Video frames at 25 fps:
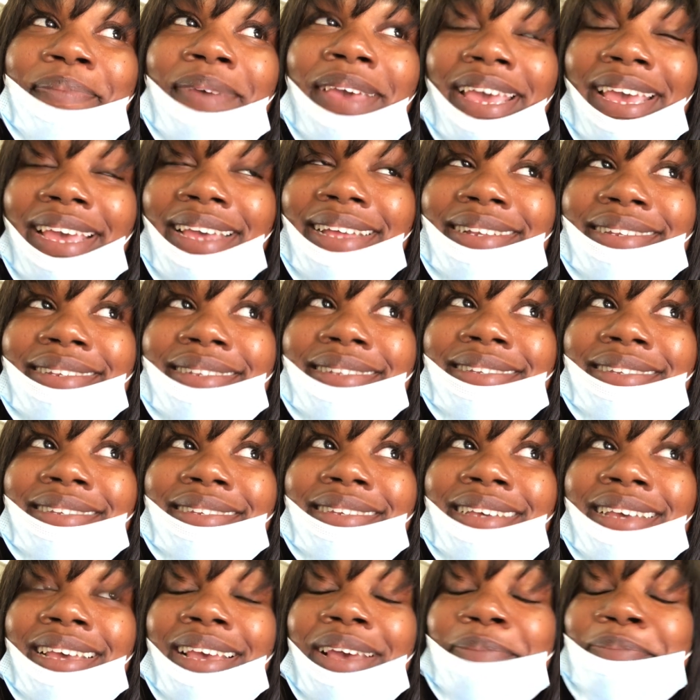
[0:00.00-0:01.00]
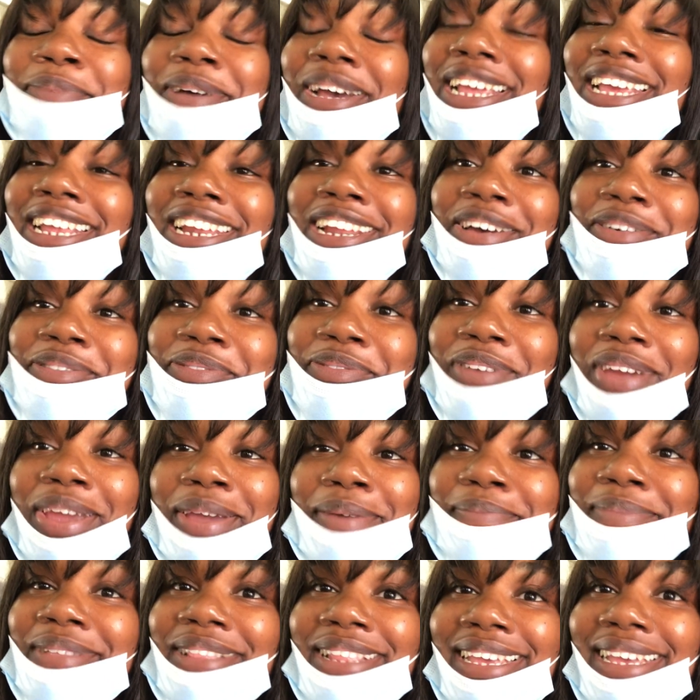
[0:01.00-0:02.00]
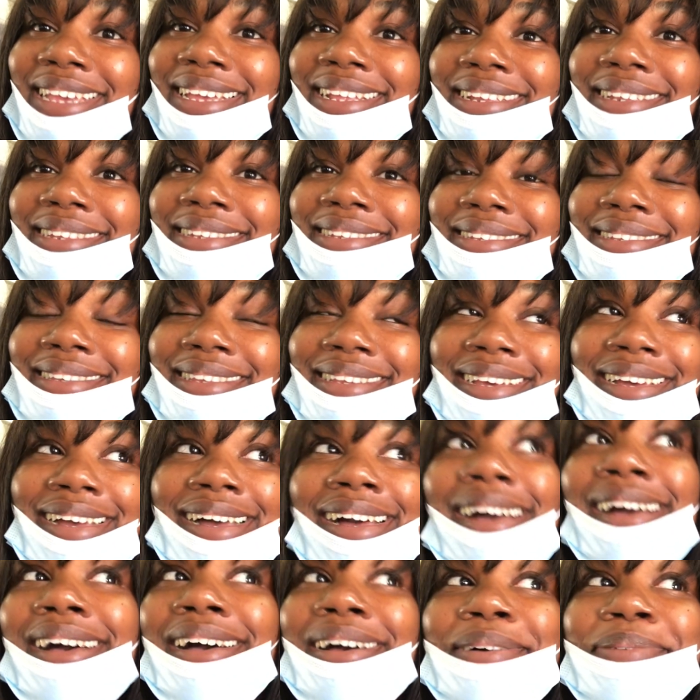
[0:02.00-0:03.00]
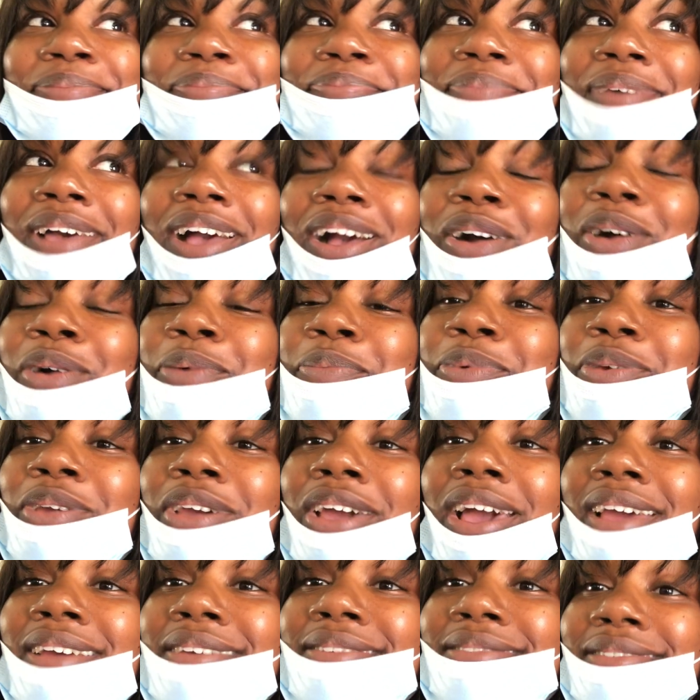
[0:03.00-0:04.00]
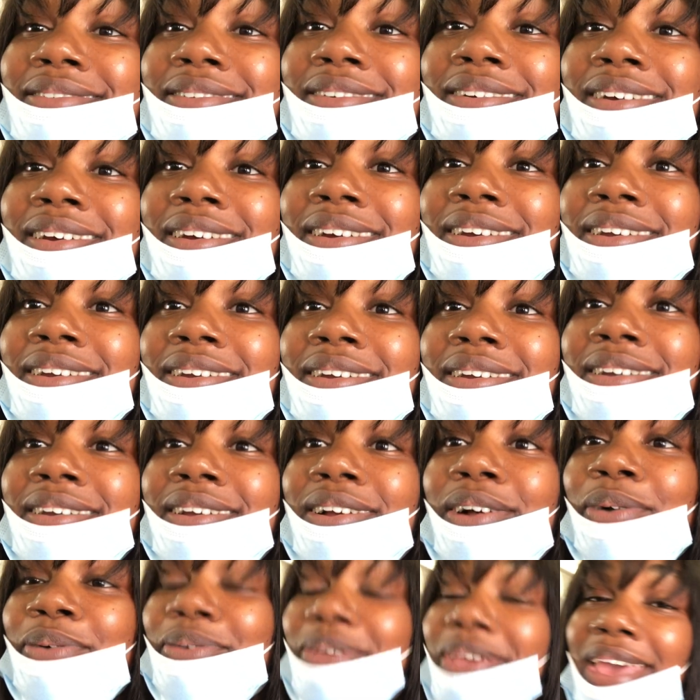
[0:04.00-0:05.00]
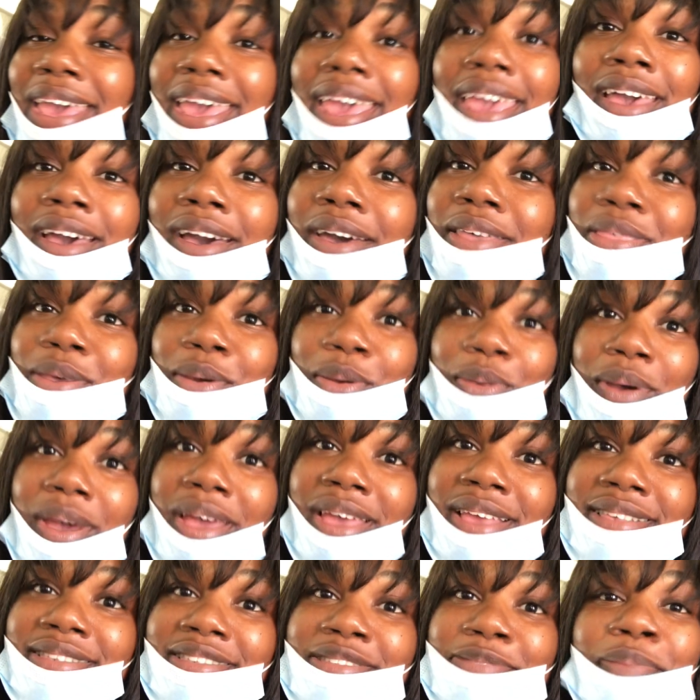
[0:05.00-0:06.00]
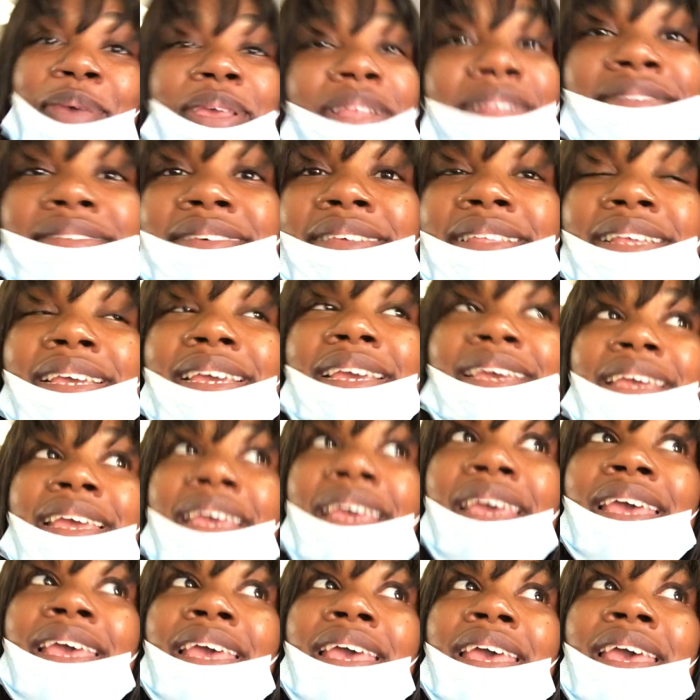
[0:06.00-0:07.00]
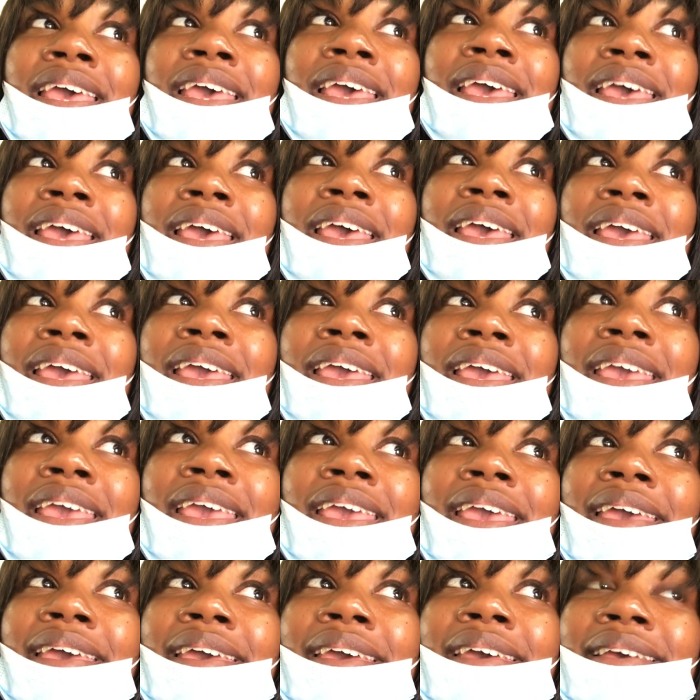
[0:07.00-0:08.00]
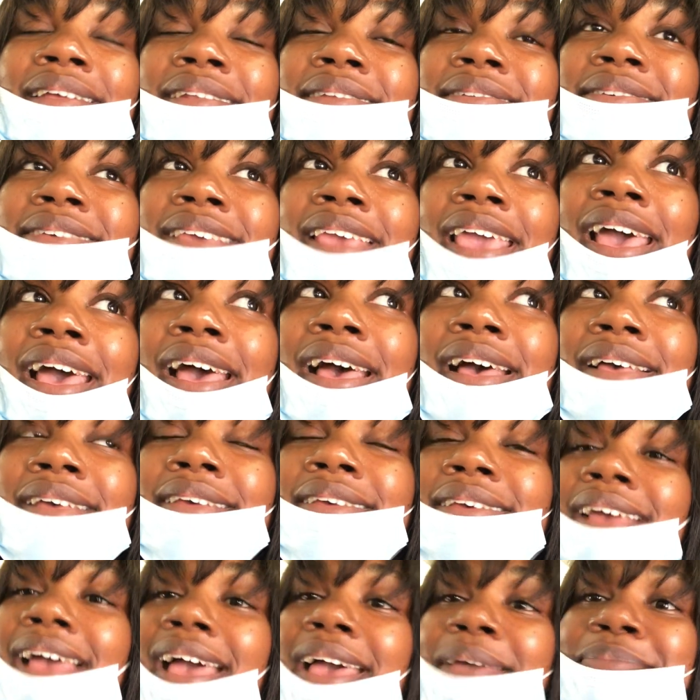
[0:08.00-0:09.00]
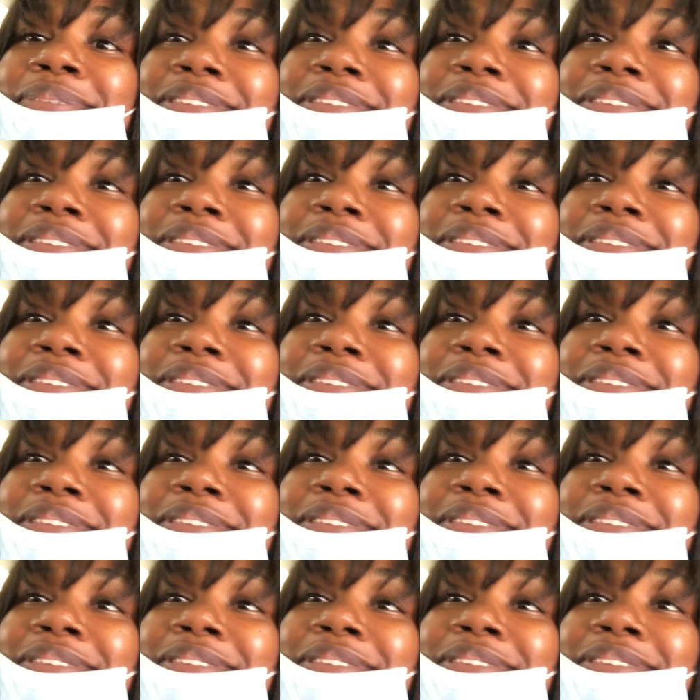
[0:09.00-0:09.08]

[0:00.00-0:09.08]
man but enough rambling um, I hope you guys are okay otherwise mentally and yeah I'm